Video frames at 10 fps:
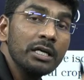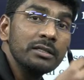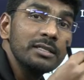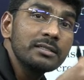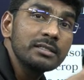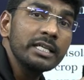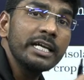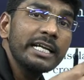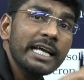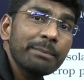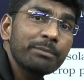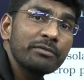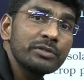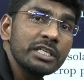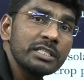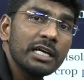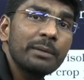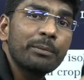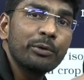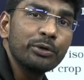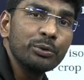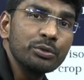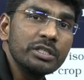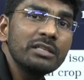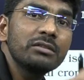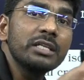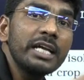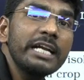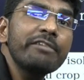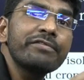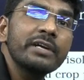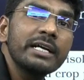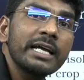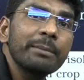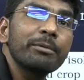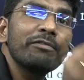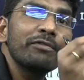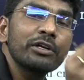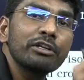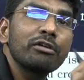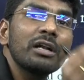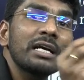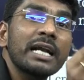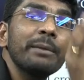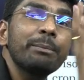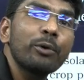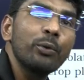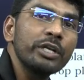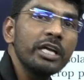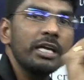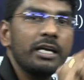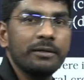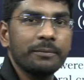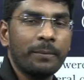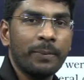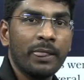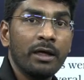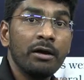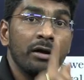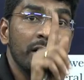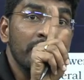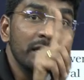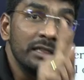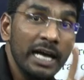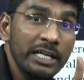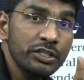these three type of genes are producing three different type of what they call protein. The